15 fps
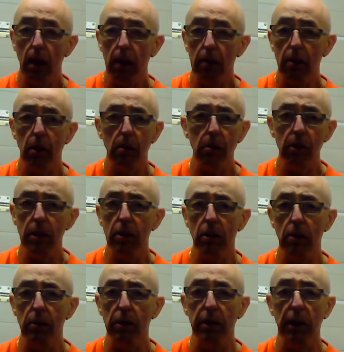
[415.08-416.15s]
tons and
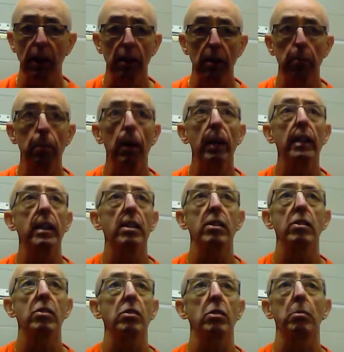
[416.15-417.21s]
tons of things. Your brain is
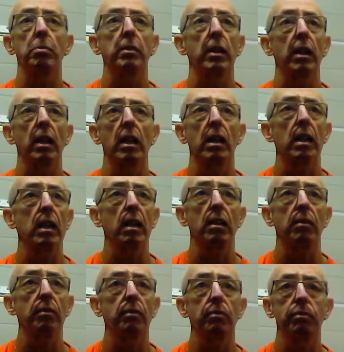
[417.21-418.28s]
something like
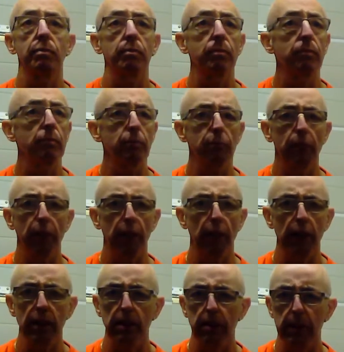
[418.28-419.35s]

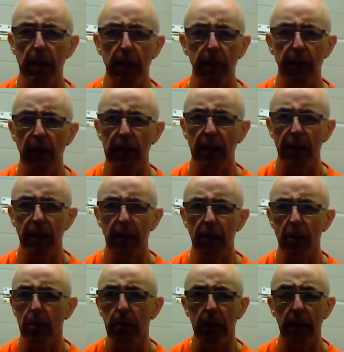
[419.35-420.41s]
30% fat, I think,
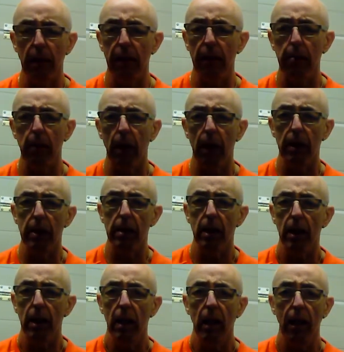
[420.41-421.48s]
something down them lines.
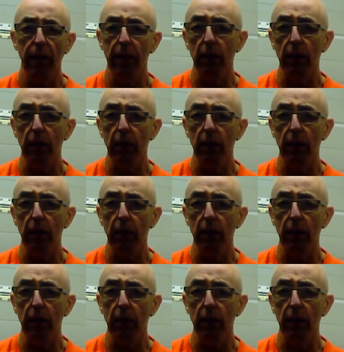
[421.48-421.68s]
I've